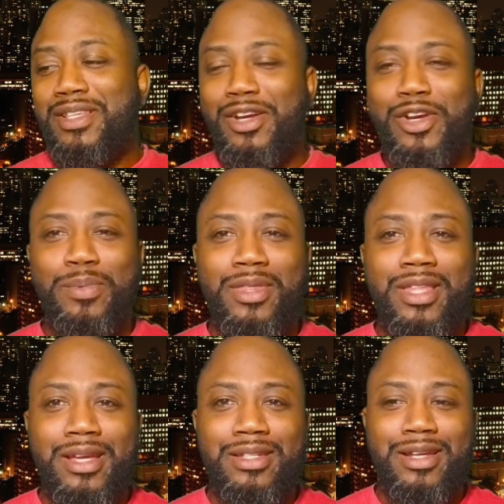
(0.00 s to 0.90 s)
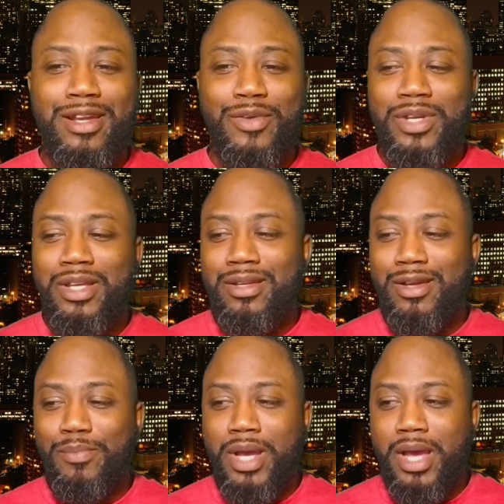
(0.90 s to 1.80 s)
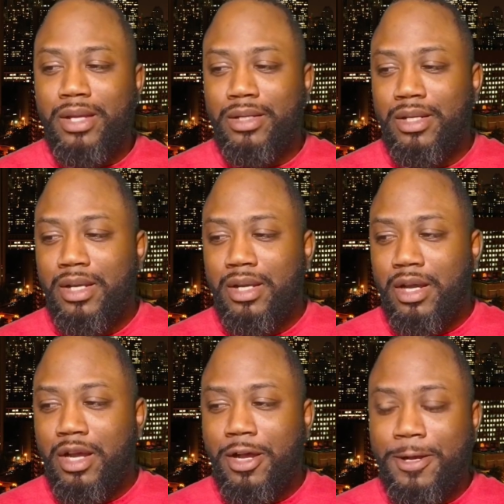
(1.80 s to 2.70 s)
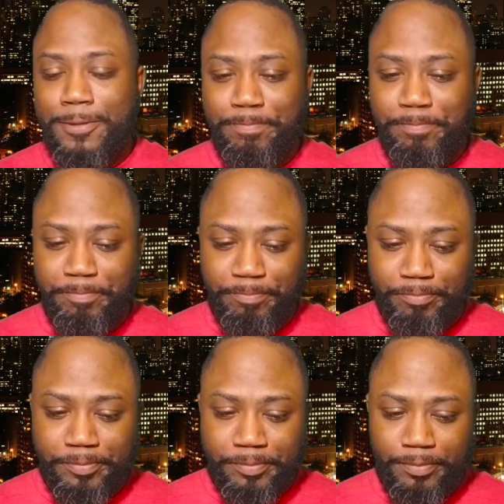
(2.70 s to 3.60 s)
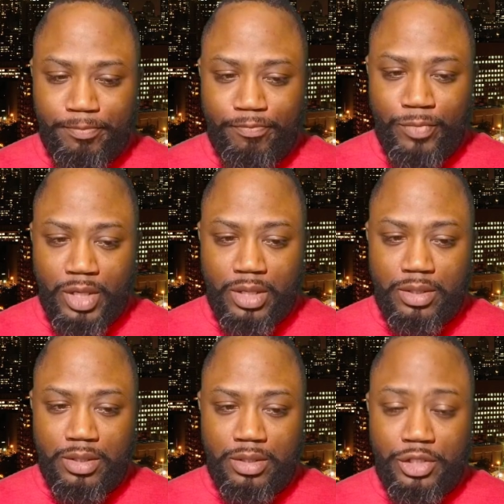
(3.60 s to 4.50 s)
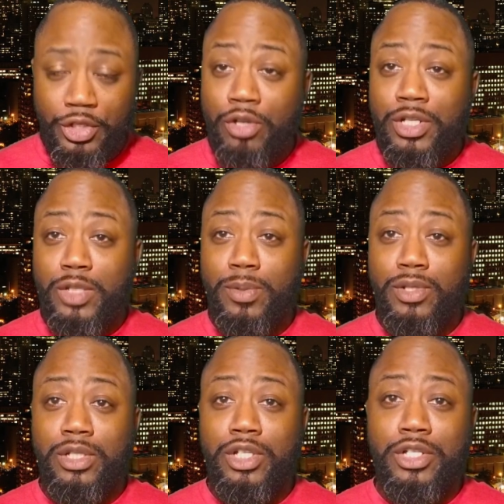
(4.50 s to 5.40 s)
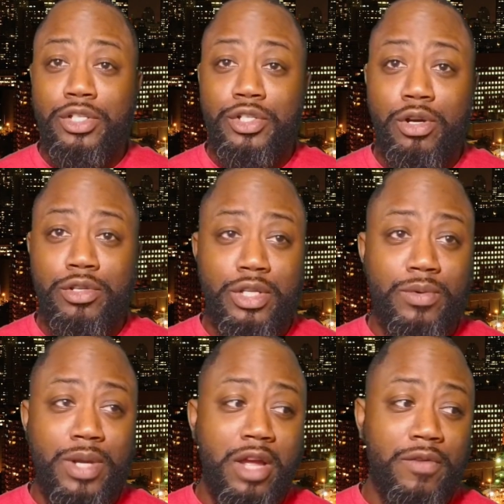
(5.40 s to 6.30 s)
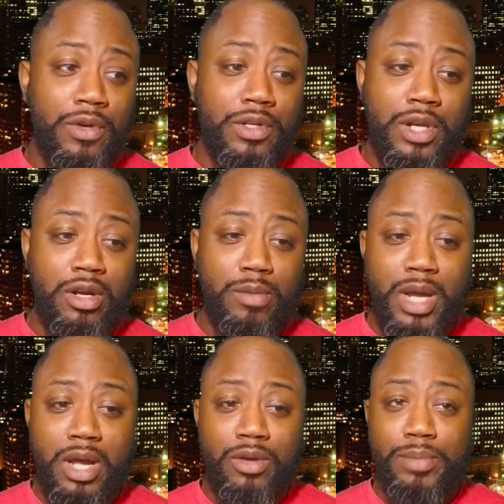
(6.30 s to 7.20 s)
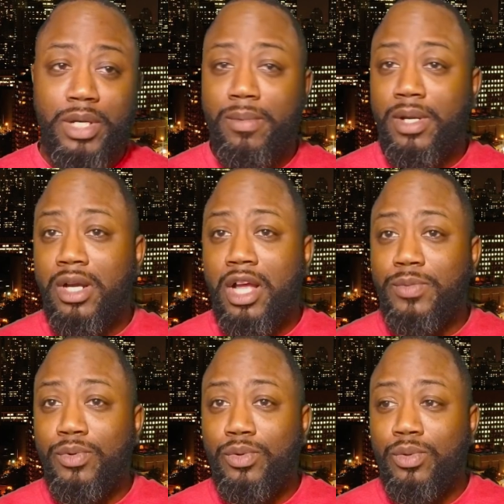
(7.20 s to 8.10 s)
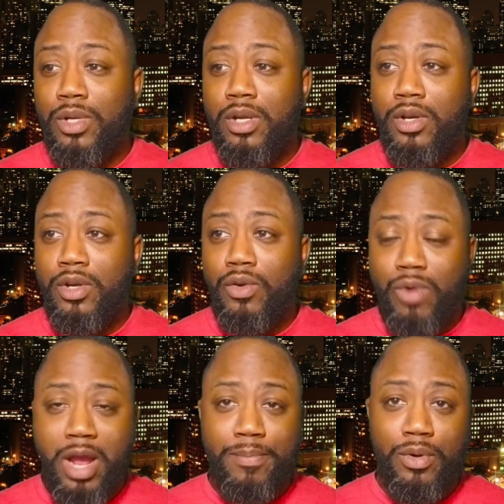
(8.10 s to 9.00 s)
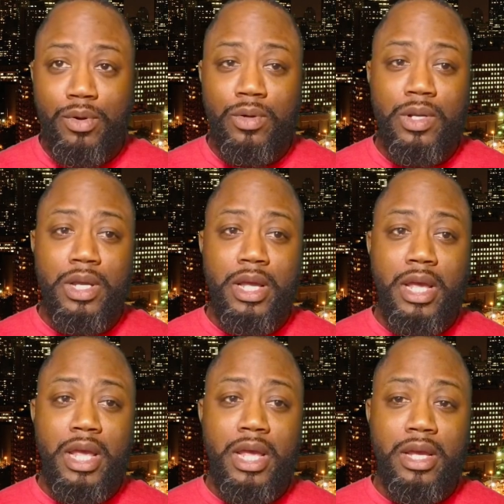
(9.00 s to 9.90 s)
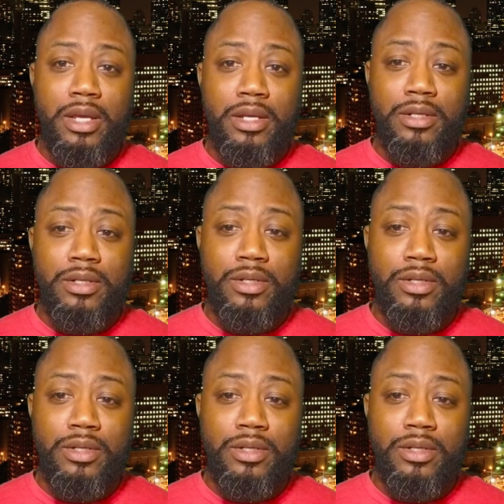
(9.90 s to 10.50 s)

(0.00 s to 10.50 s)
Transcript: said a couple of things there that we need to unpack. Um, the church is supposed to judge the church. So now, if you're talking about becoming a gospel rapper and